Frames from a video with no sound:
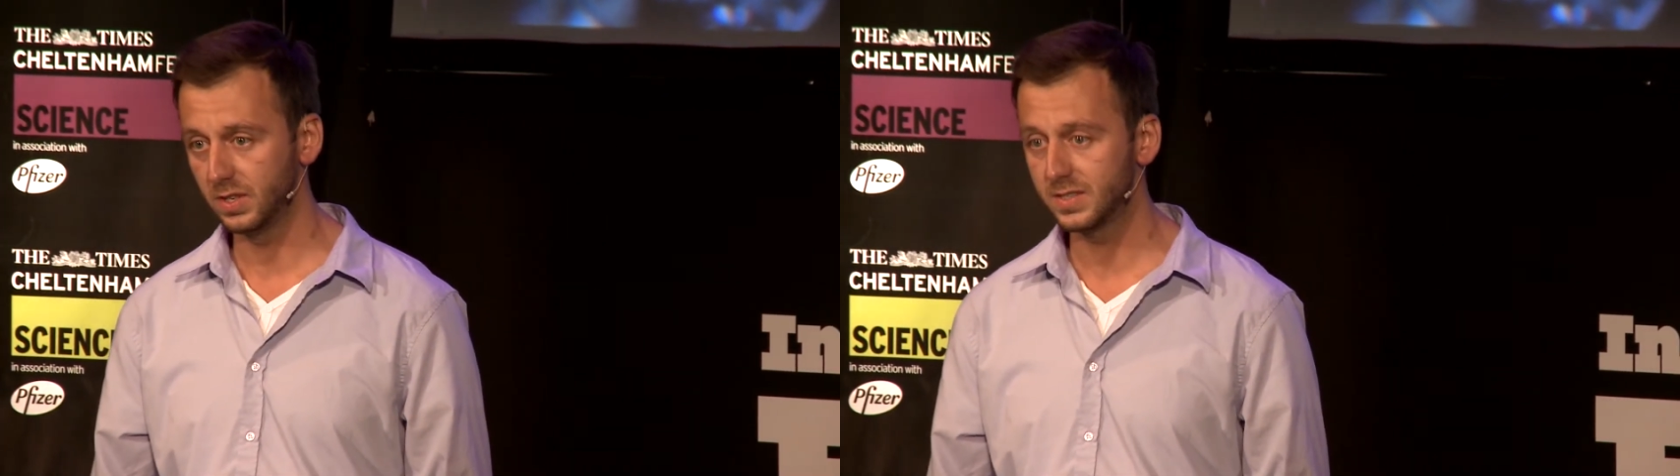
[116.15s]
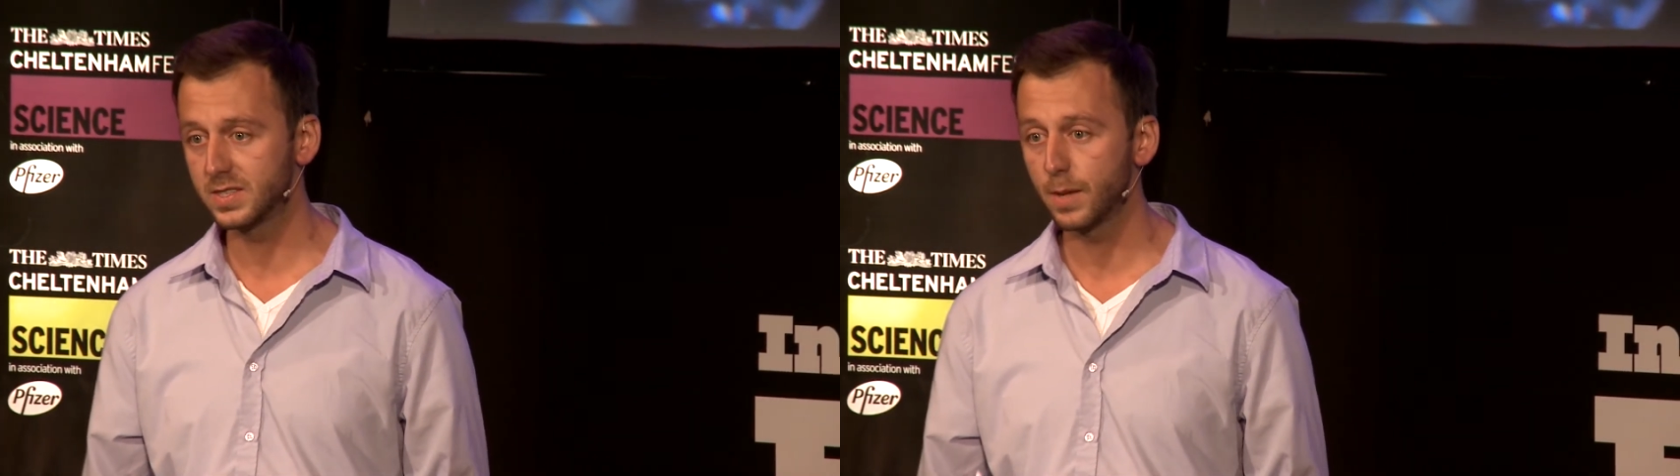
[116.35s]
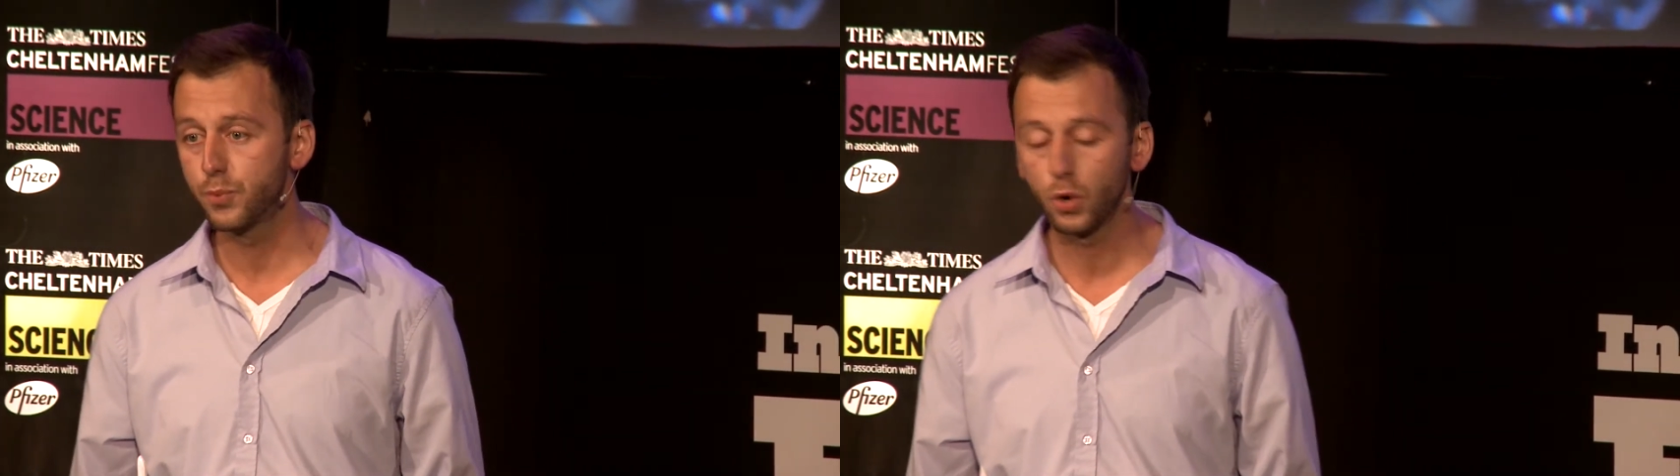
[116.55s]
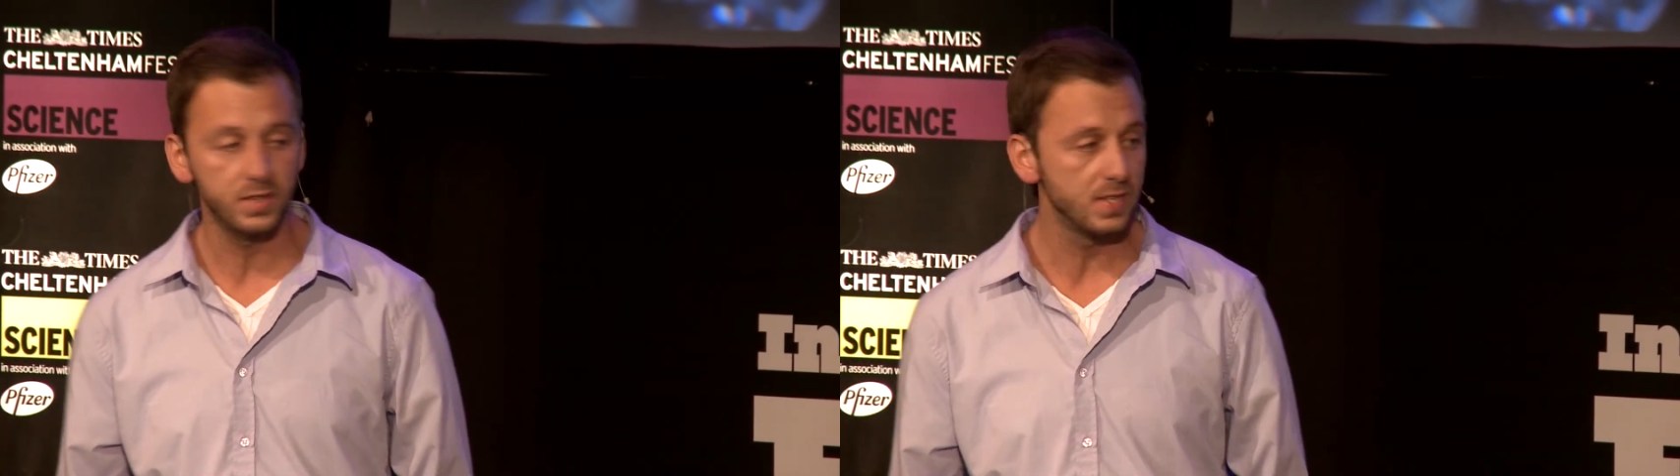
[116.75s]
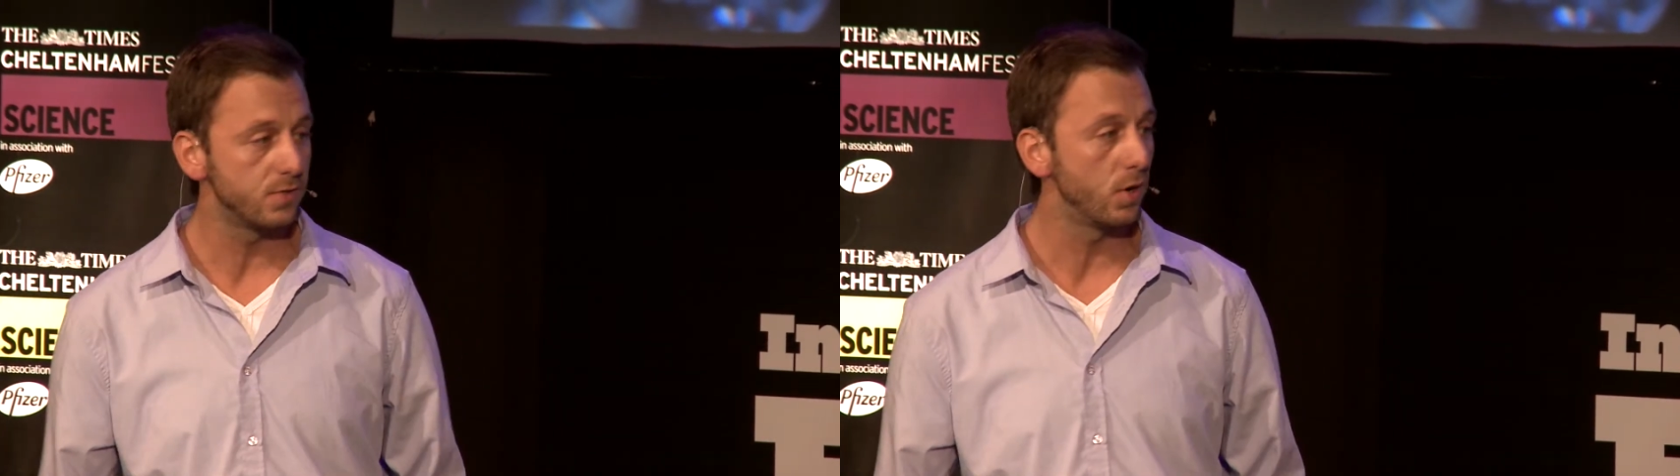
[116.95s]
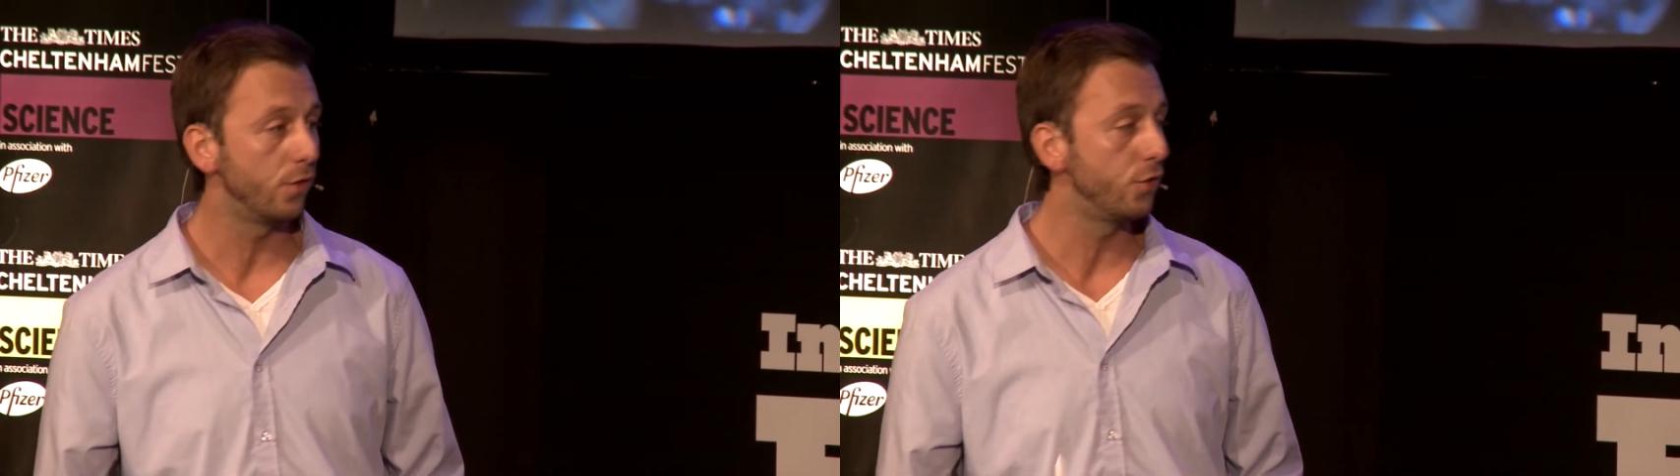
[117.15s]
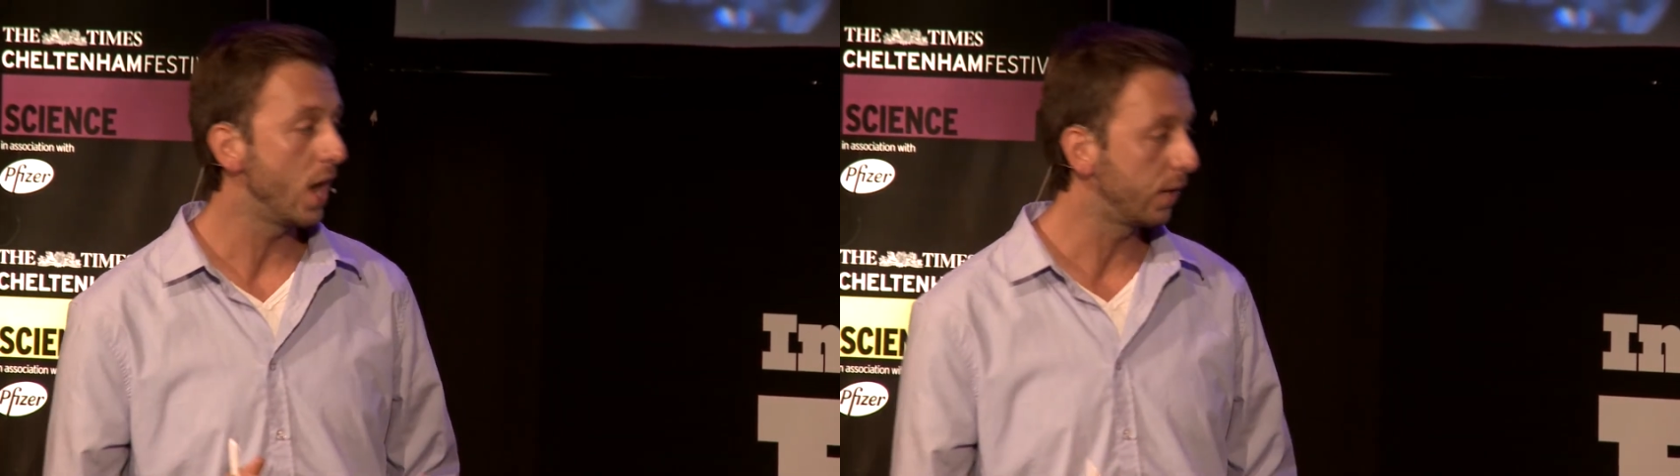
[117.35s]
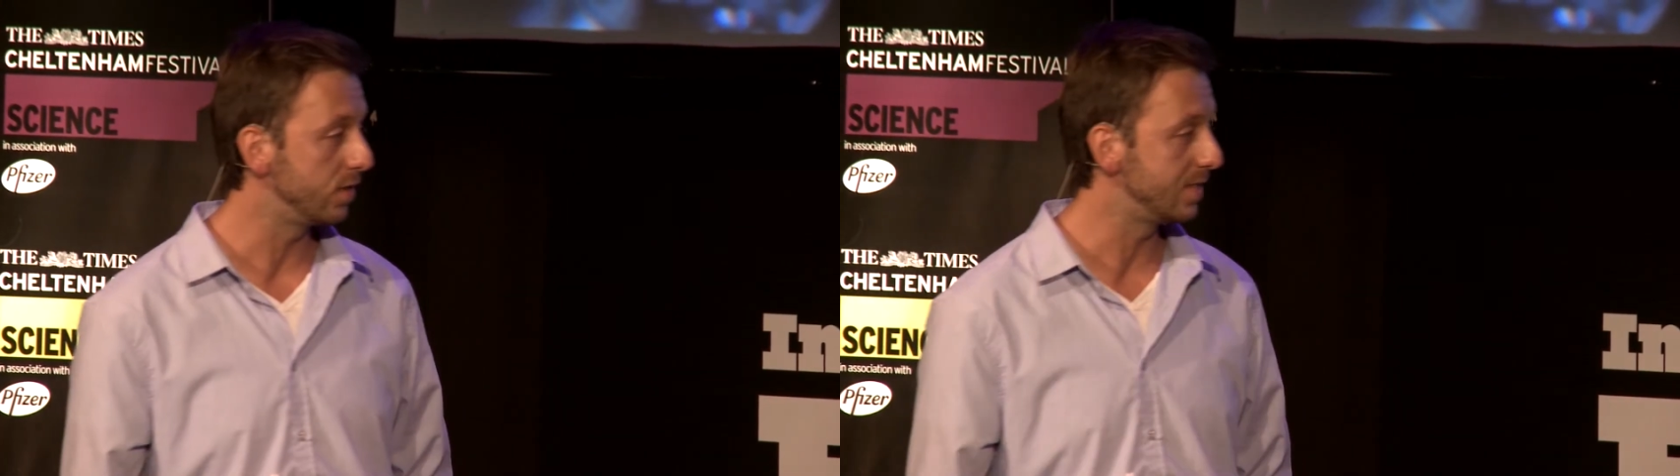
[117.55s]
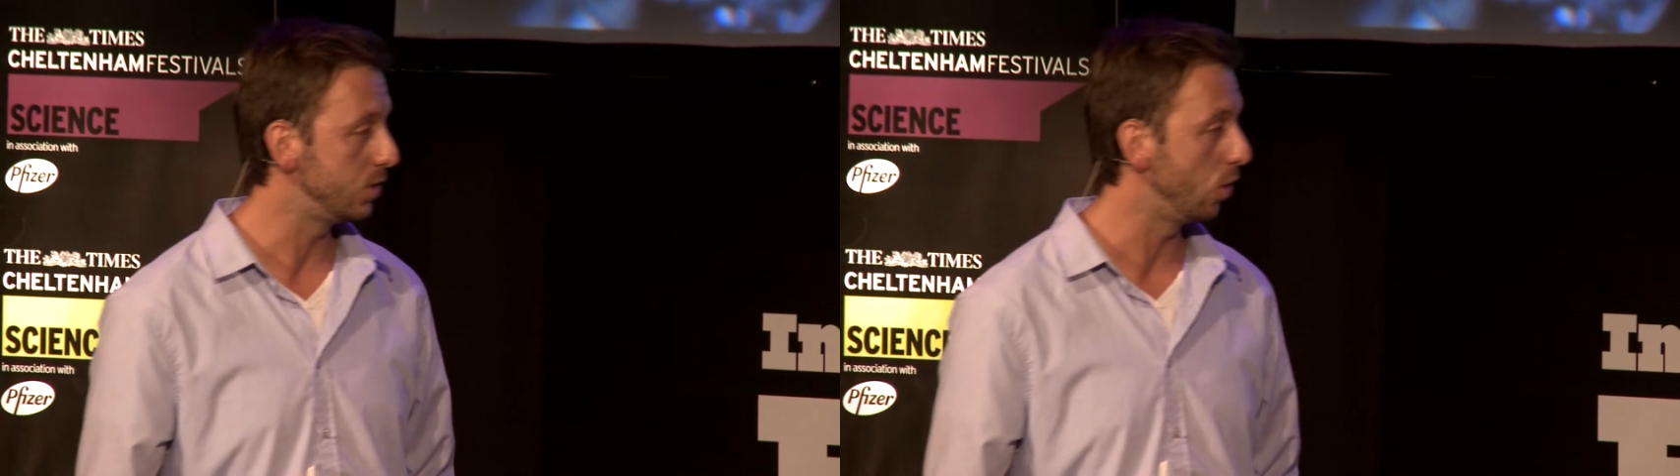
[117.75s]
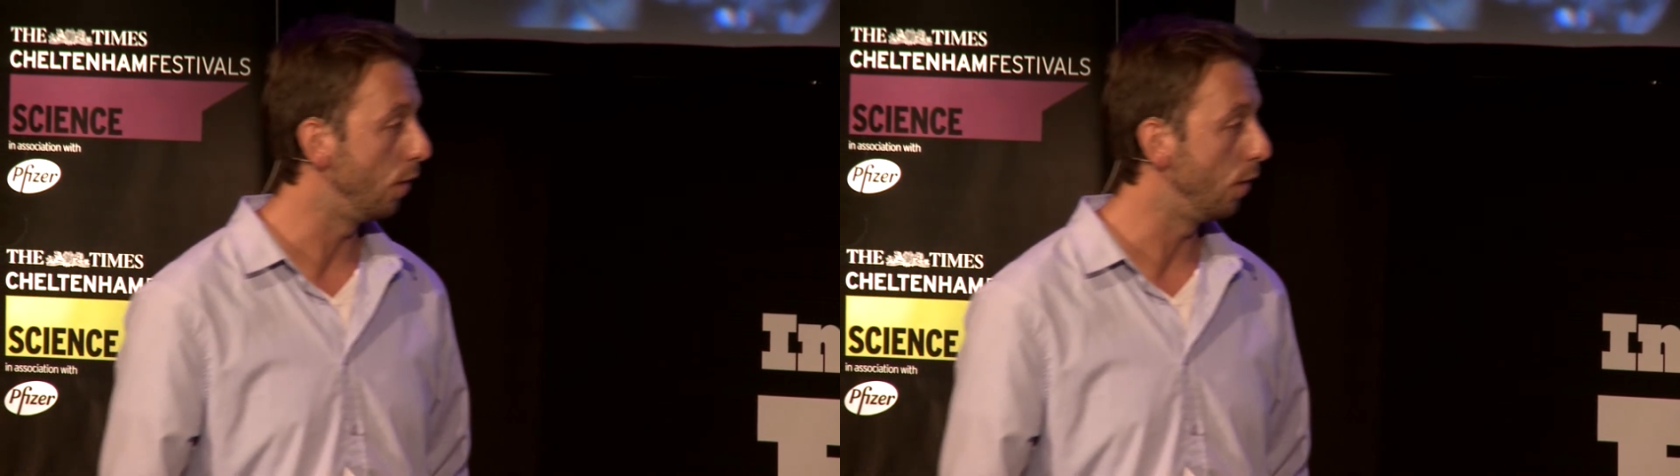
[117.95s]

This is a process where a frequency